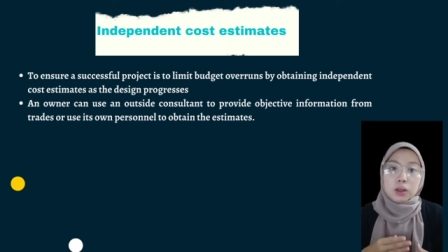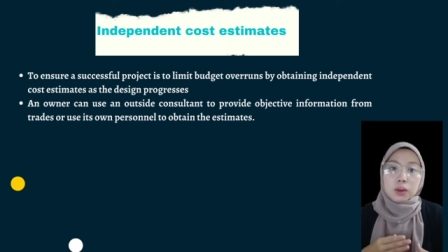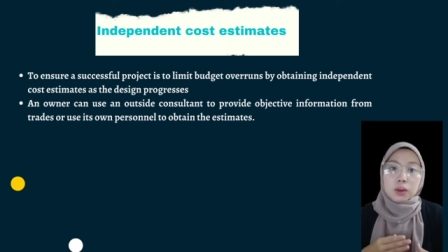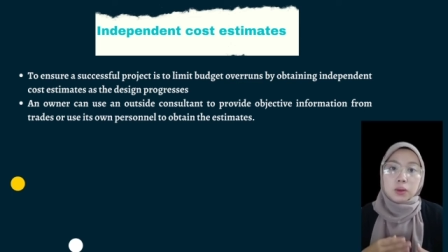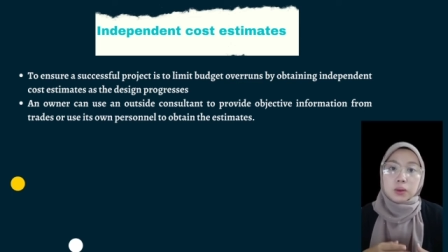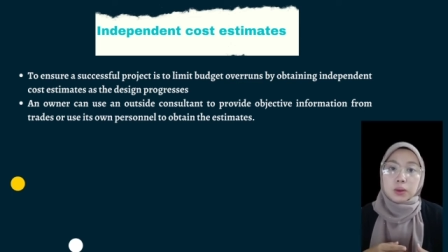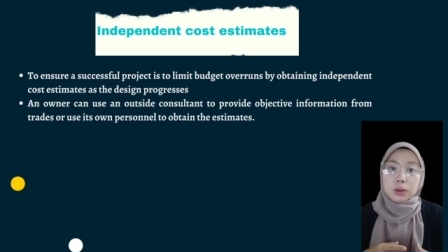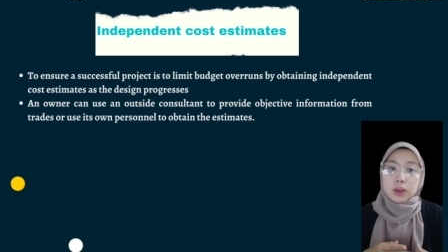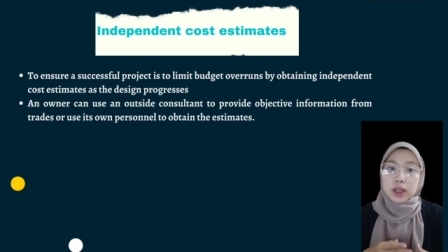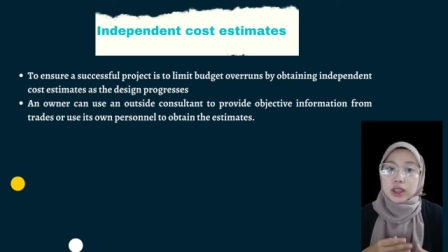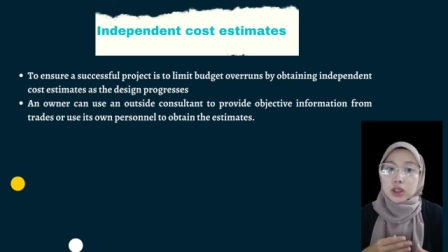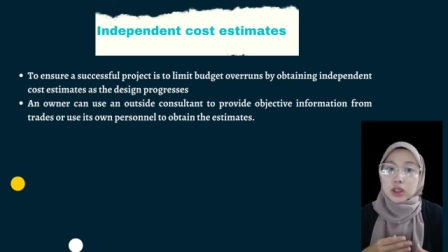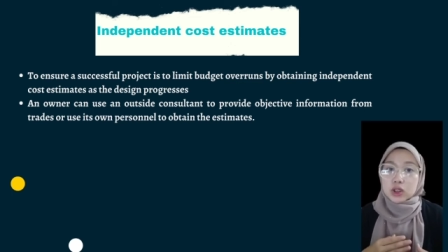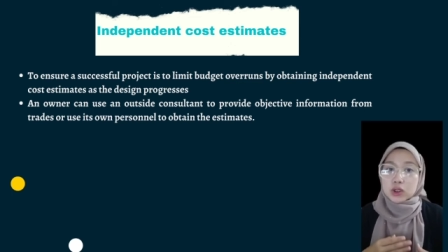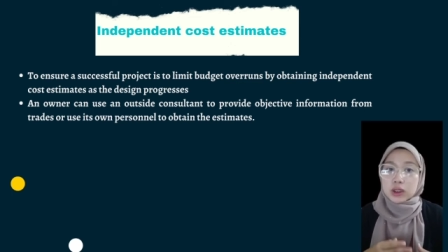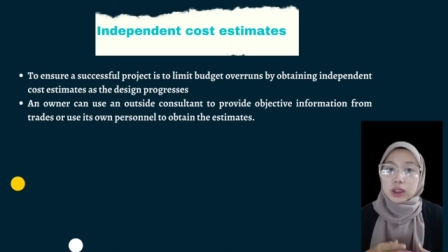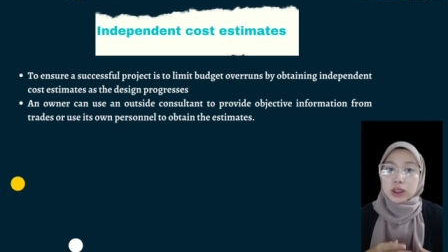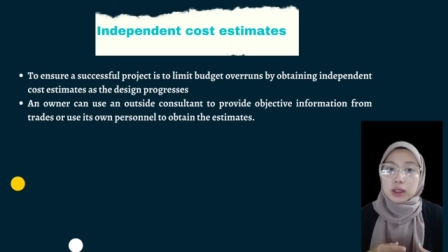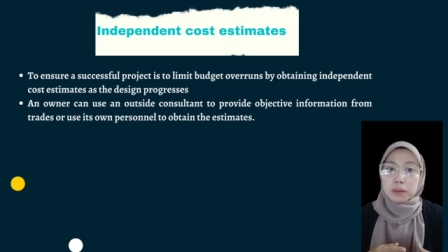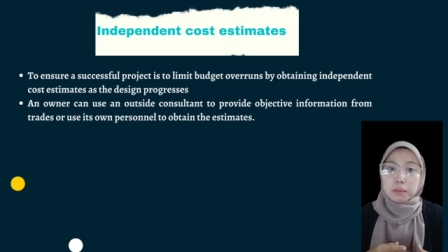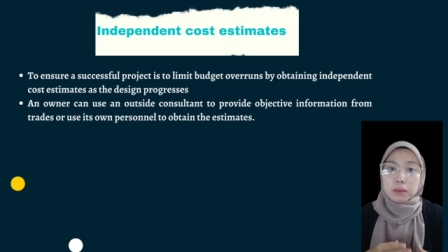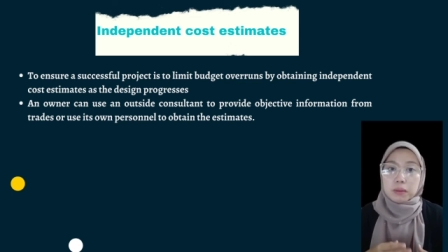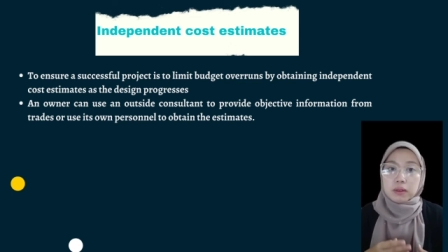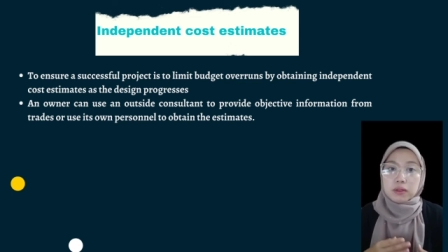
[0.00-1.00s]
who
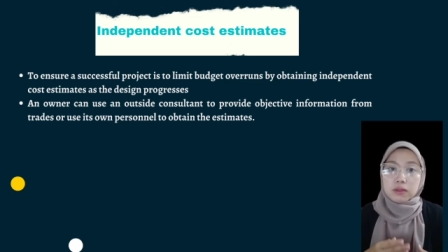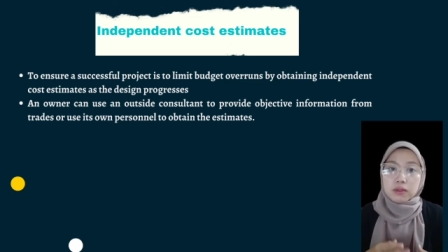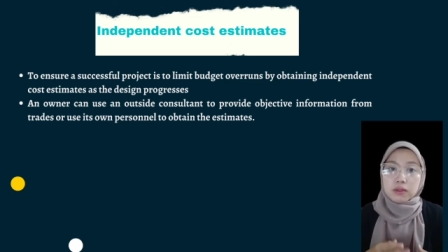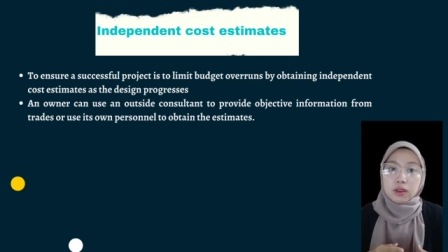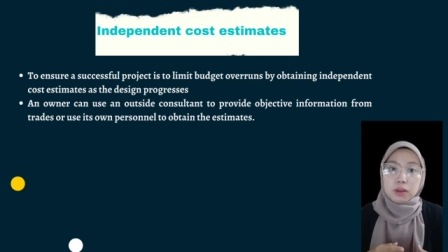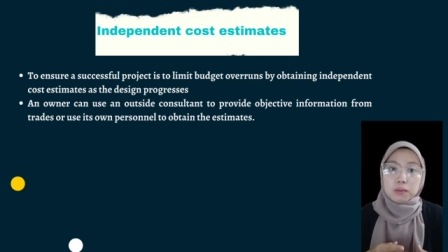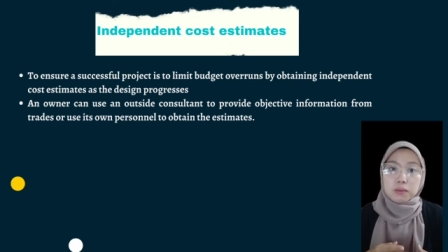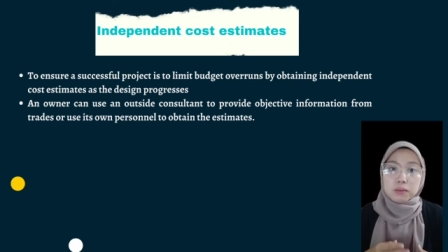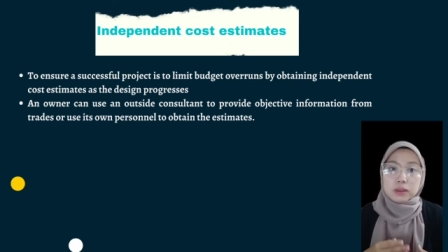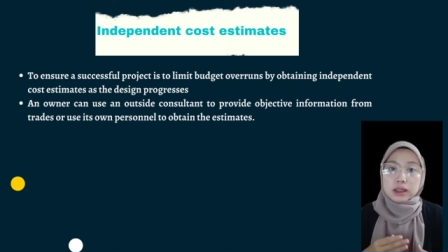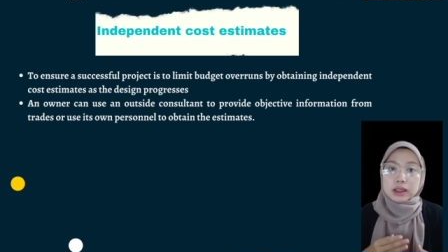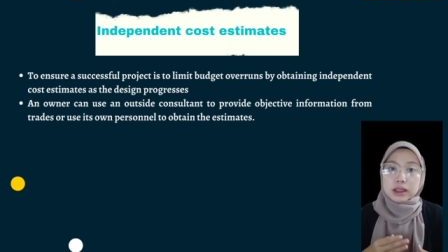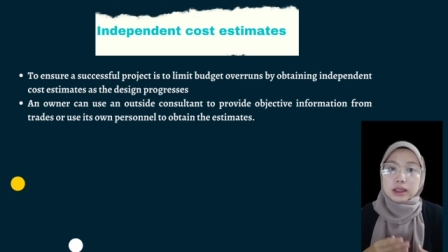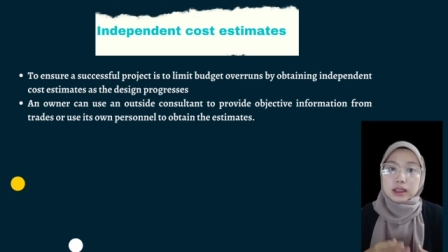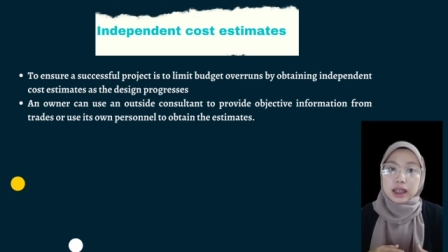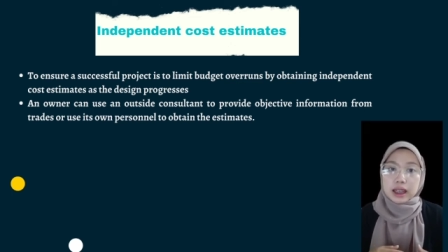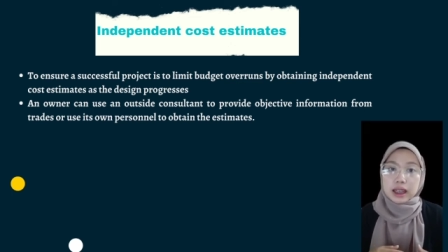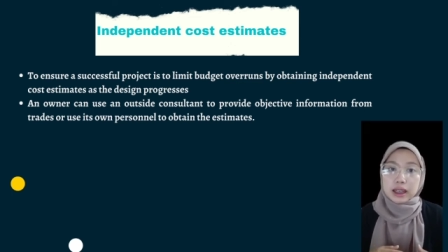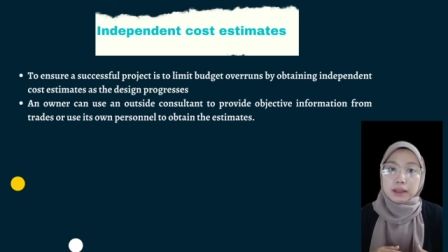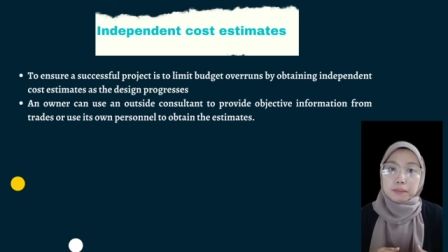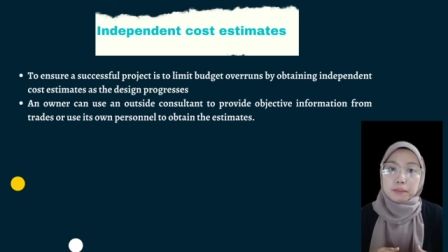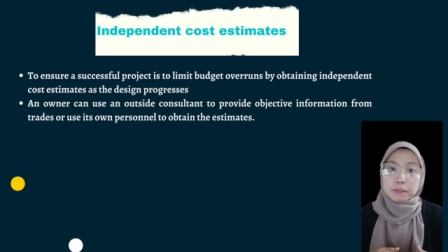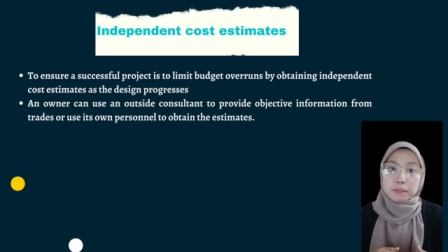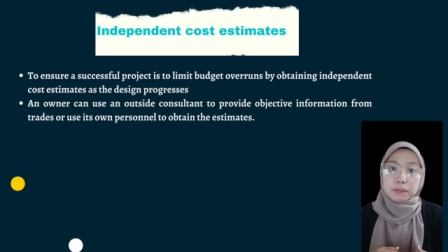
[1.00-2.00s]
actually perform the
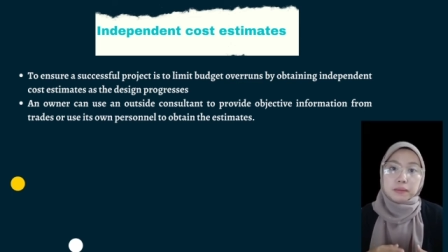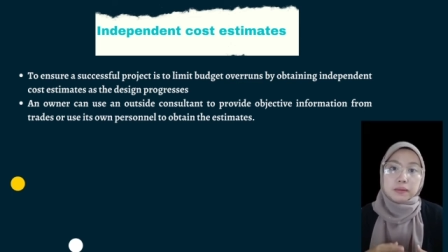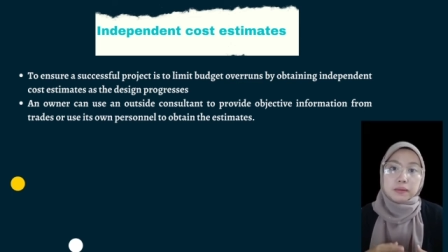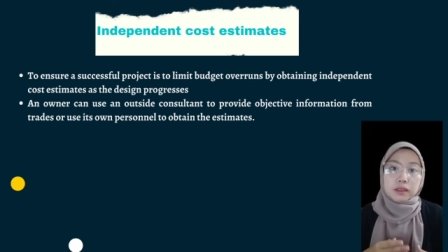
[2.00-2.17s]
type